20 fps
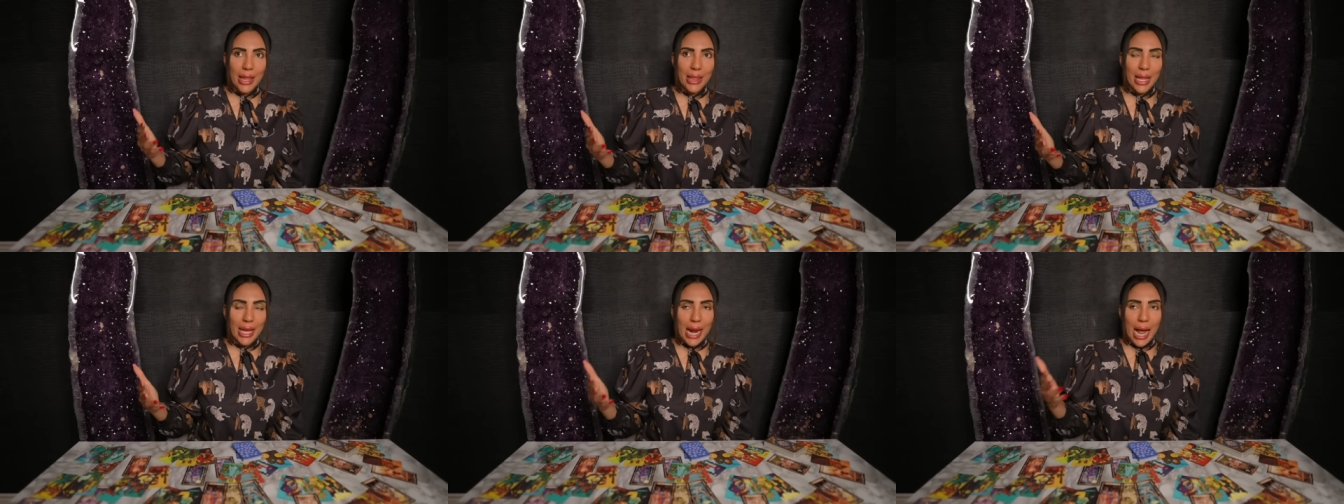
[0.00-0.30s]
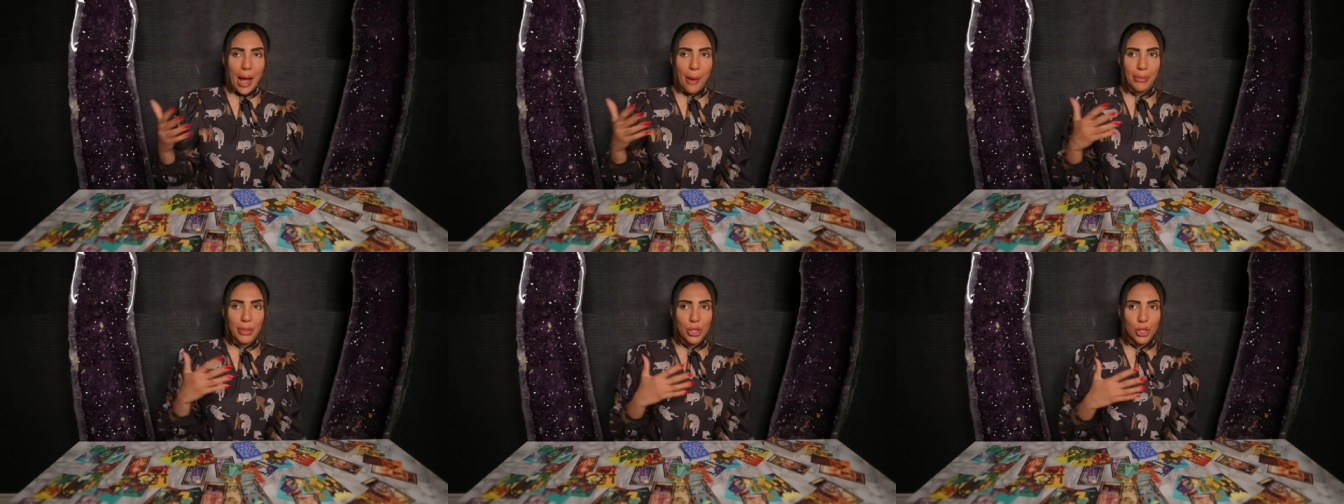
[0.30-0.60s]
that
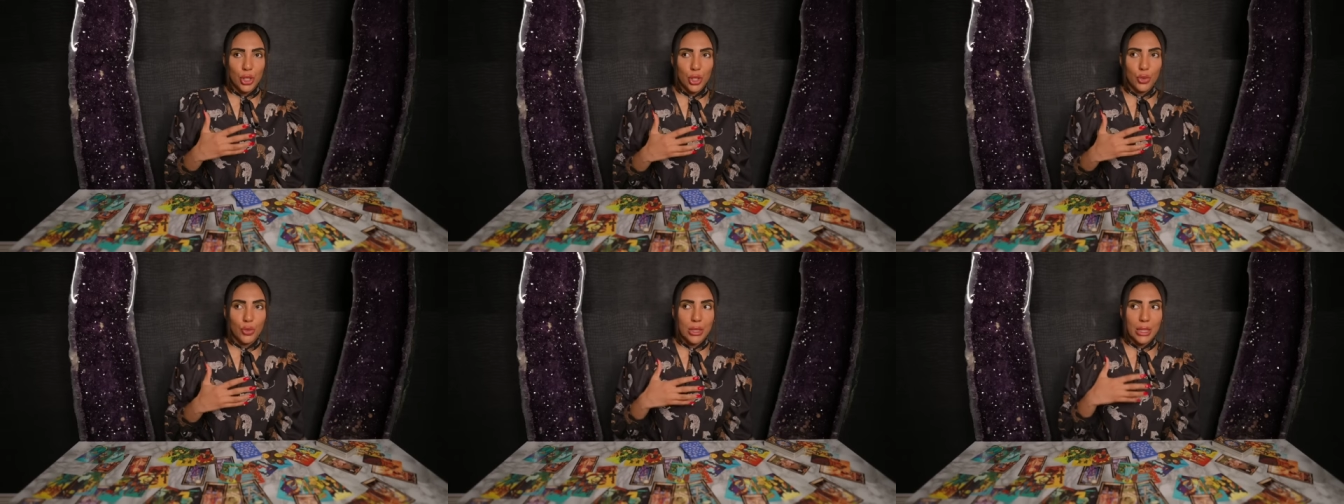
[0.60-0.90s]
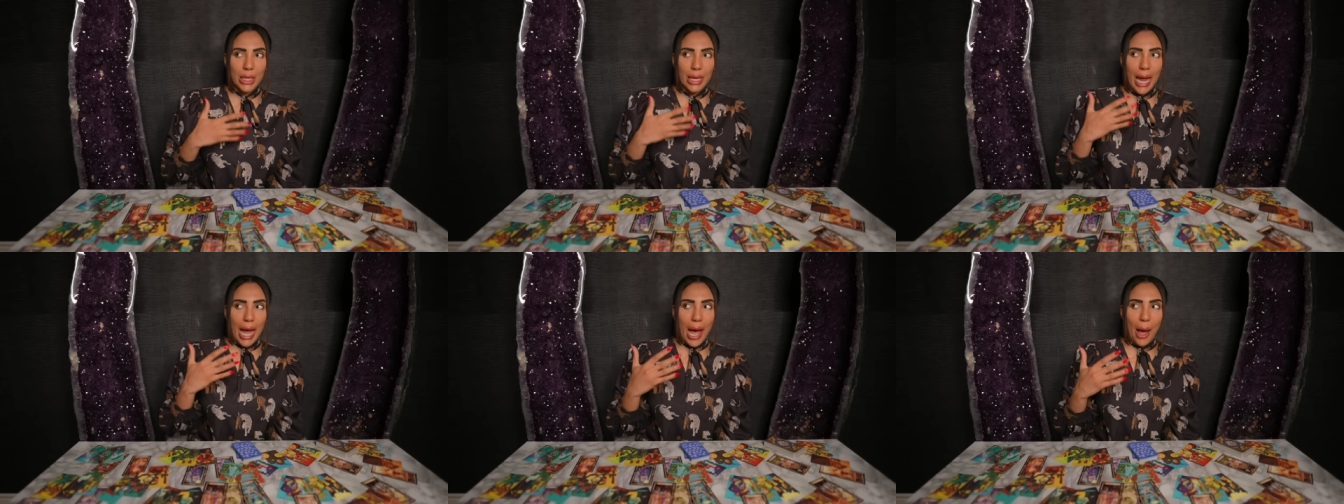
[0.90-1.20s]
happened to you is
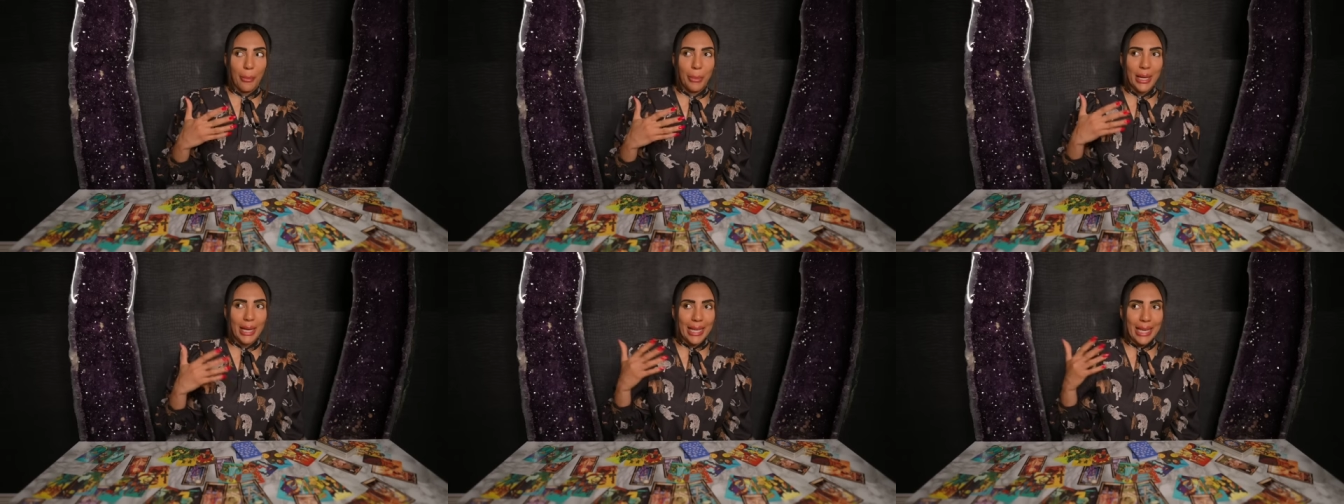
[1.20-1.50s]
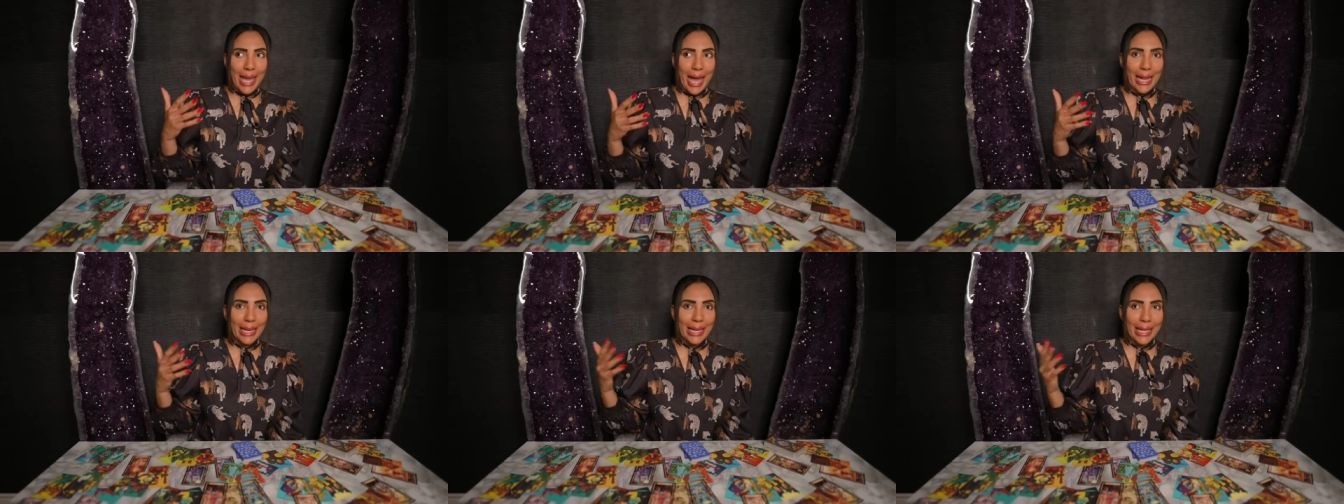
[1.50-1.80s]
going to happen
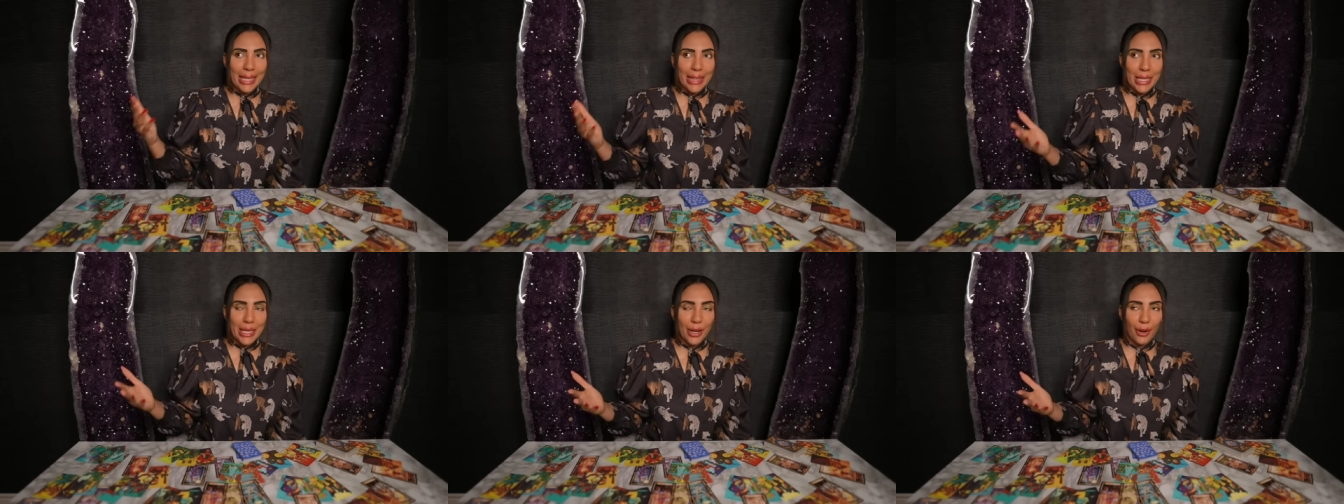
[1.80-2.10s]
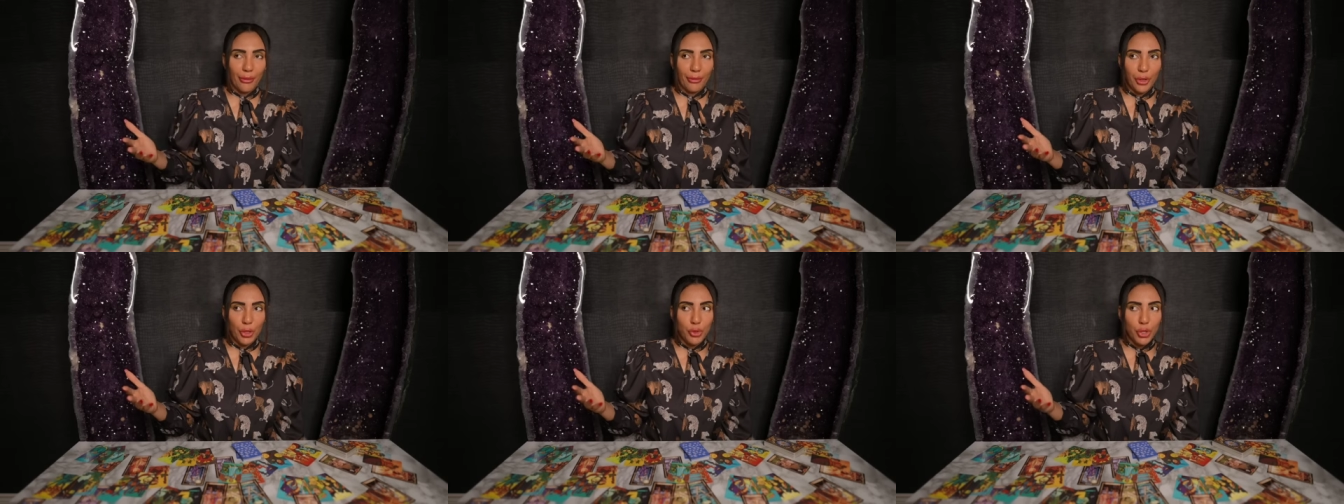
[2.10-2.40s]
again in the
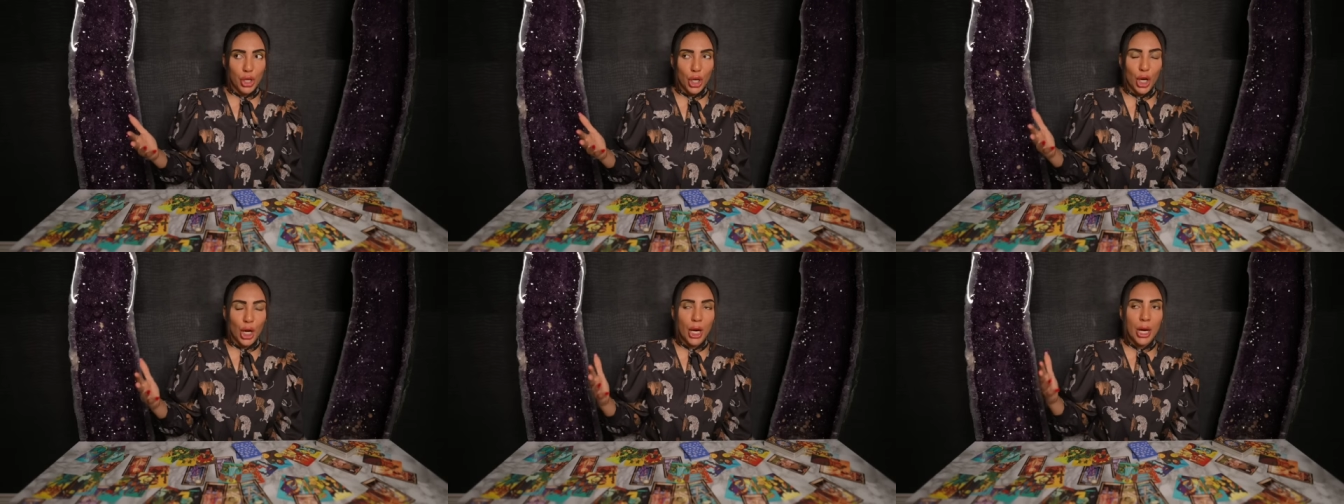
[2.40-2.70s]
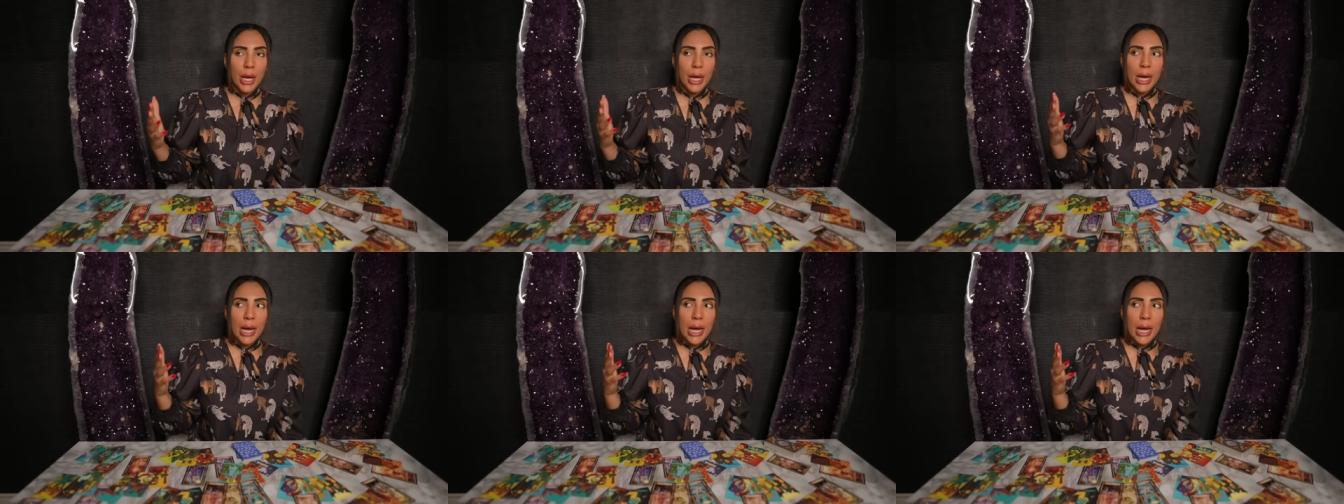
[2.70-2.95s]
near future,